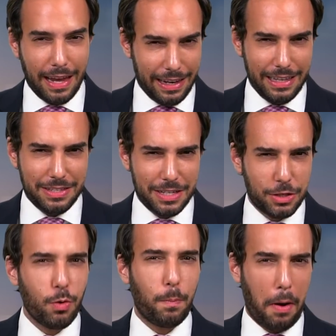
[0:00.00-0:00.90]
And listening
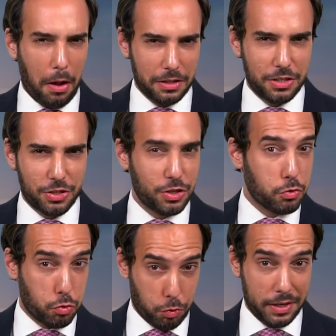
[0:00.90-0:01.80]
to a
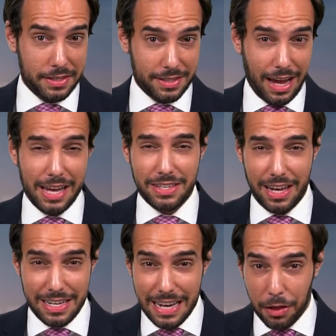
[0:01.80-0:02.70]
politician criticize
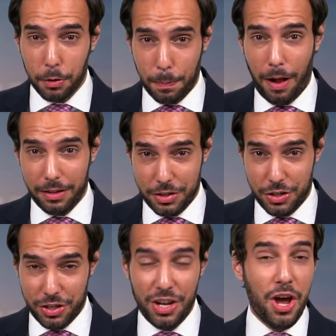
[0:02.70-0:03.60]
another
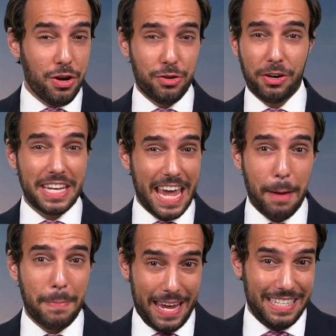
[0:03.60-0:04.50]
politician during
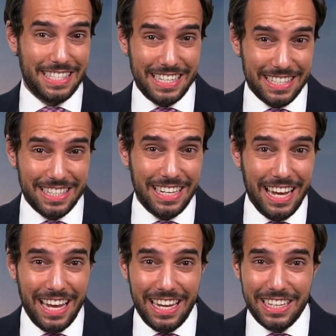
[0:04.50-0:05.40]
campaign season
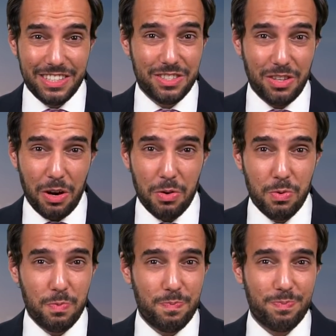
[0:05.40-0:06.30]
is
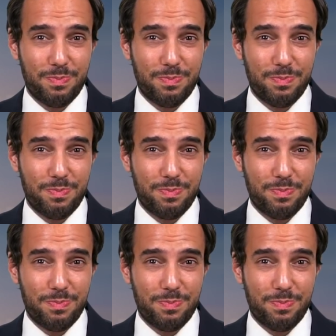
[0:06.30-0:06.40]
so